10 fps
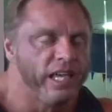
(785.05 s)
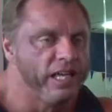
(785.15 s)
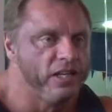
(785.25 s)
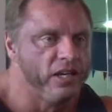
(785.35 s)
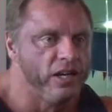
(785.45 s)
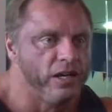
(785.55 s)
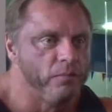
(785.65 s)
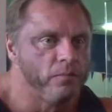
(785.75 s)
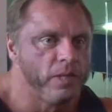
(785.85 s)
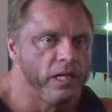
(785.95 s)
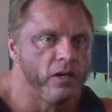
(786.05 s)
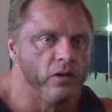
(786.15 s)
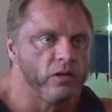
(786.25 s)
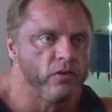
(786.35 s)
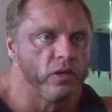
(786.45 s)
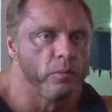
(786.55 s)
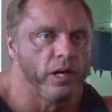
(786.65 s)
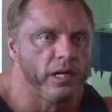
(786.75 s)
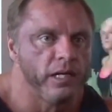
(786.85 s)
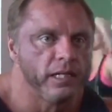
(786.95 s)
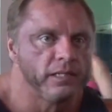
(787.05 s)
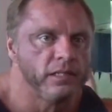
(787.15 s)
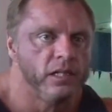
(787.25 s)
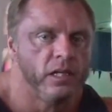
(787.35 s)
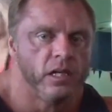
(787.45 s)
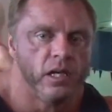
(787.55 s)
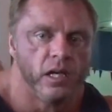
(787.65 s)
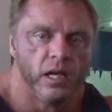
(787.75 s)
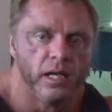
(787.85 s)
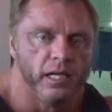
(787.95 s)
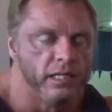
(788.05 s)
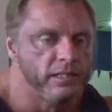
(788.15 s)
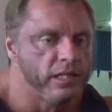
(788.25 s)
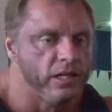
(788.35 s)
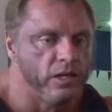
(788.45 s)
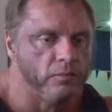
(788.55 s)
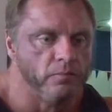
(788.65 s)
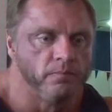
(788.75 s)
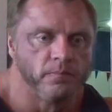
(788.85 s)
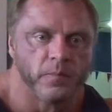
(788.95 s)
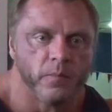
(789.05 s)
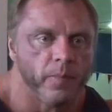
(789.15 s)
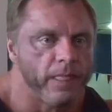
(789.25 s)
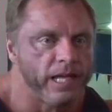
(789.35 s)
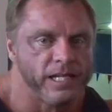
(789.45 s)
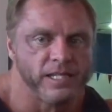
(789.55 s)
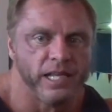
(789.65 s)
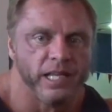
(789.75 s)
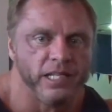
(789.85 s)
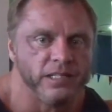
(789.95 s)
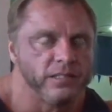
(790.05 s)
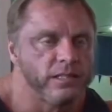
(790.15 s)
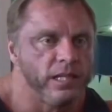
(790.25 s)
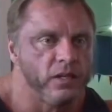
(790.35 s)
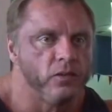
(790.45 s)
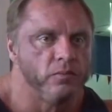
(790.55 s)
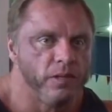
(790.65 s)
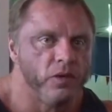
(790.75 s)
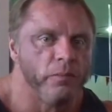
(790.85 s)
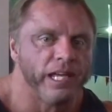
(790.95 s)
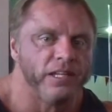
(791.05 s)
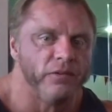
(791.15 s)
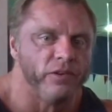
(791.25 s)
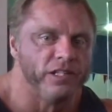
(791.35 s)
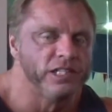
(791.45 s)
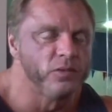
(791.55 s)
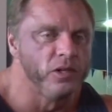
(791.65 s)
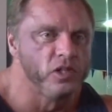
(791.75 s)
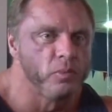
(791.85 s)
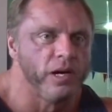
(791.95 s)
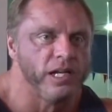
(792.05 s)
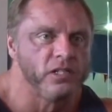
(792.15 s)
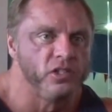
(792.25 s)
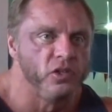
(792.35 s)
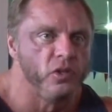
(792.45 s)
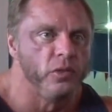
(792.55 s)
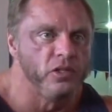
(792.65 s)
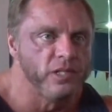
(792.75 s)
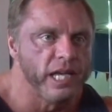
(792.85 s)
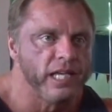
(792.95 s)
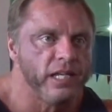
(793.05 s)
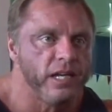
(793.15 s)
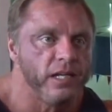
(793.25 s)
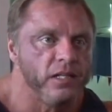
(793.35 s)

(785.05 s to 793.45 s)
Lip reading: And you know, look for the product. It's like I said, it'll make a difference. It's one of those products too that when you take it,